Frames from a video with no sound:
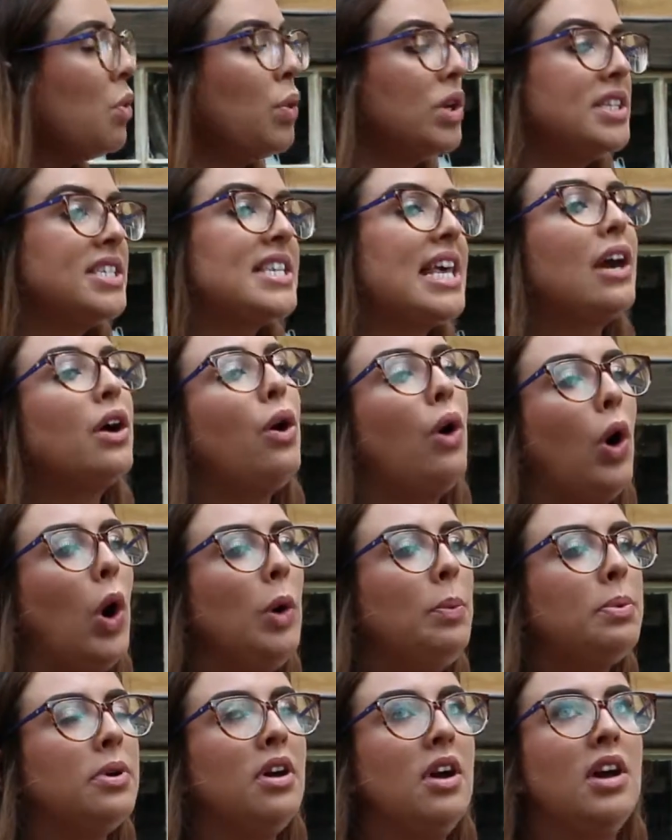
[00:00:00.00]
Once they're cut
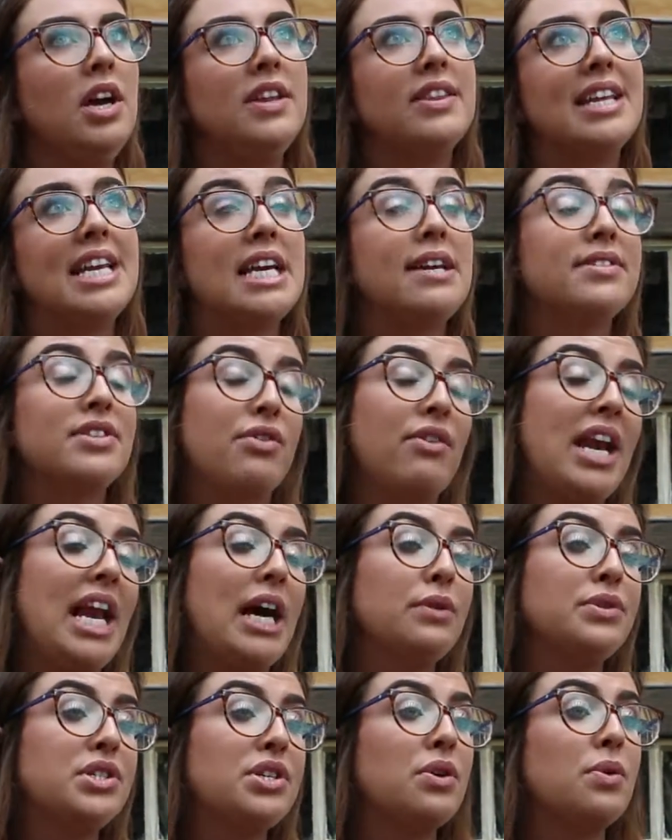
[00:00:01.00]
up, the leaves are
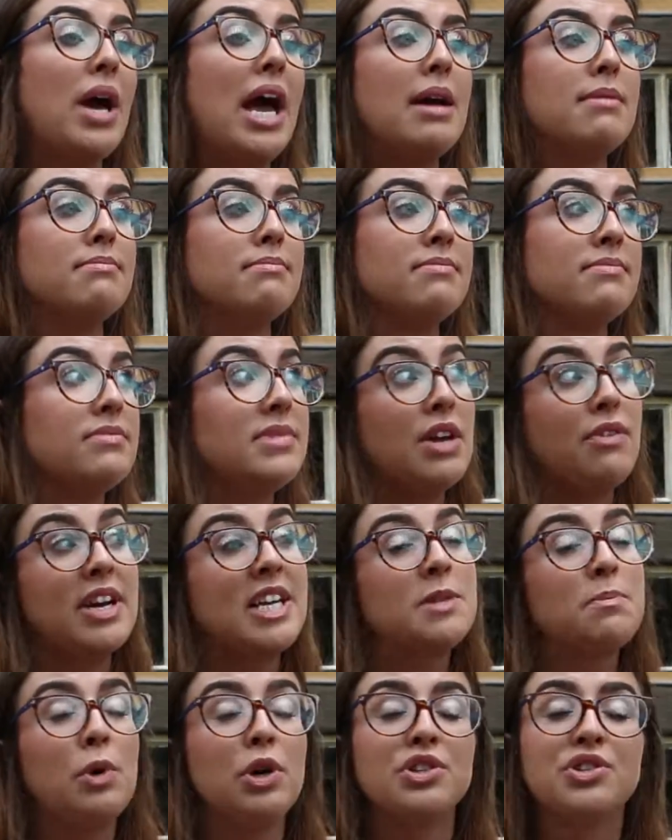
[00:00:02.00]
allowed to, um, they're
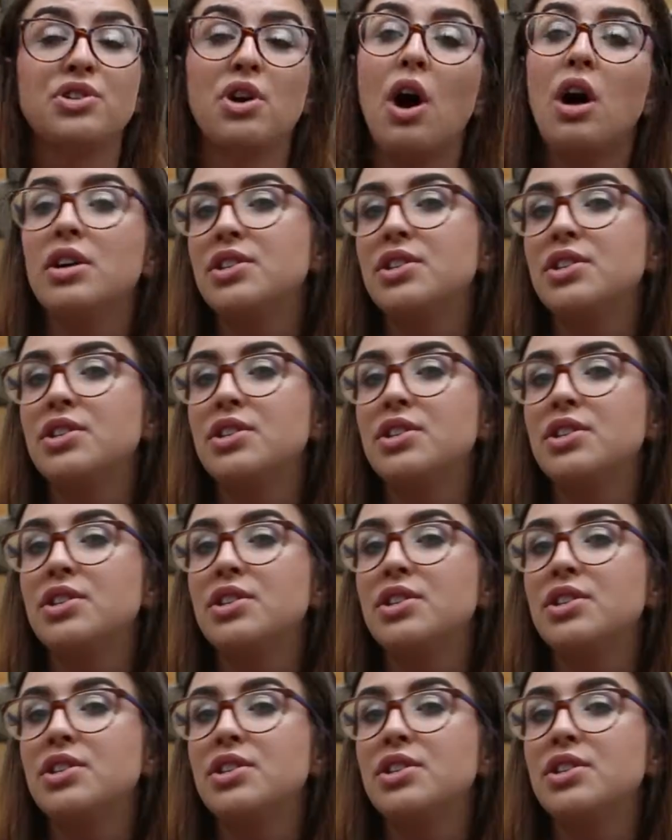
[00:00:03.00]
exposed to